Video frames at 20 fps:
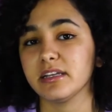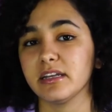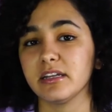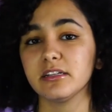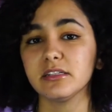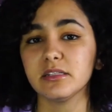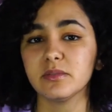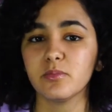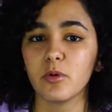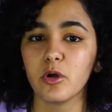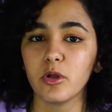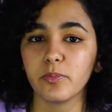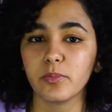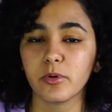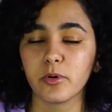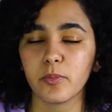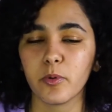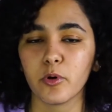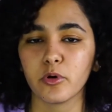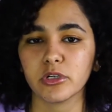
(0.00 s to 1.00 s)
yet a small
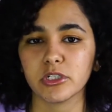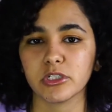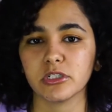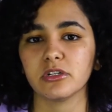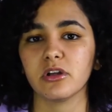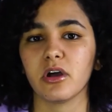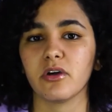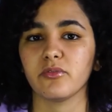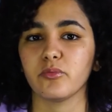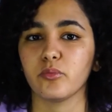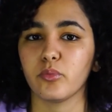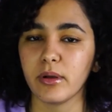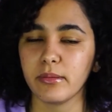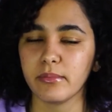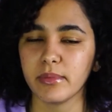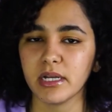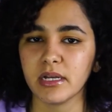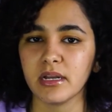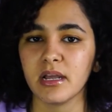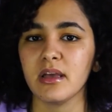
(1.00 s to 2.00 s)
proportion of
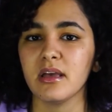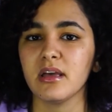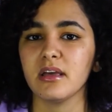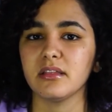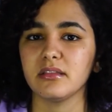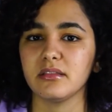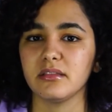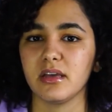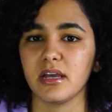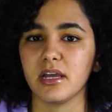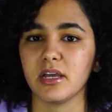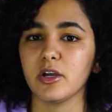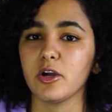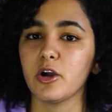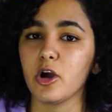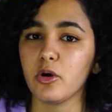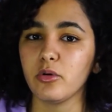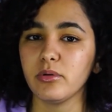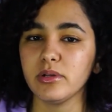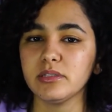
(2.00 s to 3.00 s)
women, they
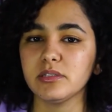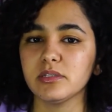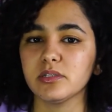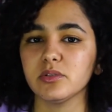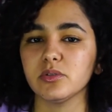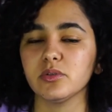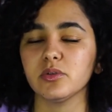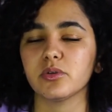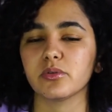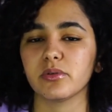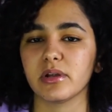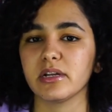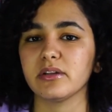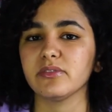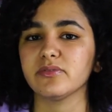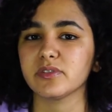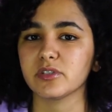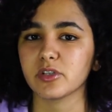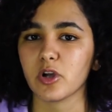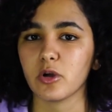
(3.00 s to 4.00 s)
go into
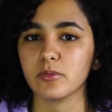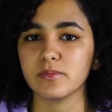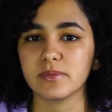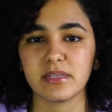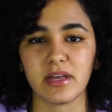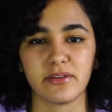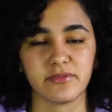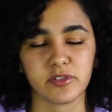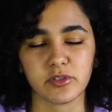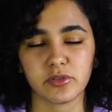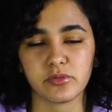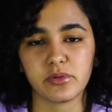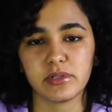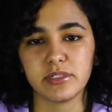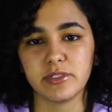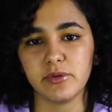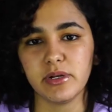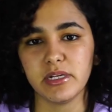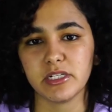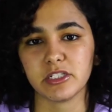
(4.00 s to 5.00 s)
creative jobs after
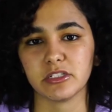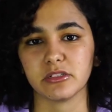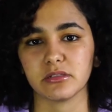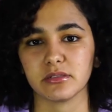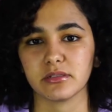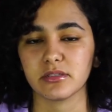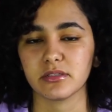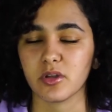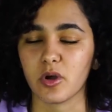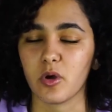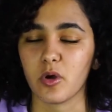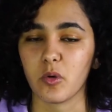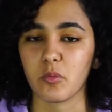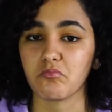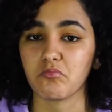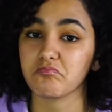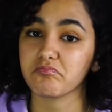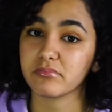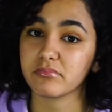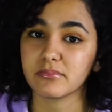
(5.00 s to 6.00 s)
graduation.
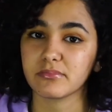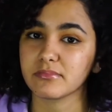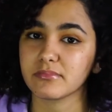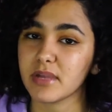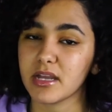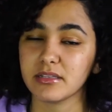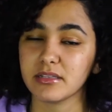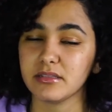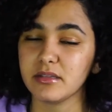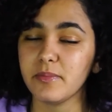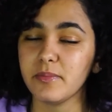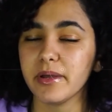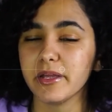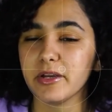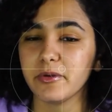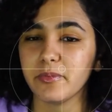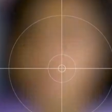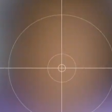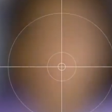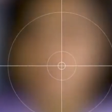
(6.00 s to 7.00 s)
So, it's
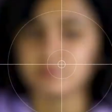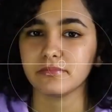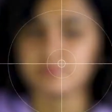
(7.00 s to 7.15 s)
debatable.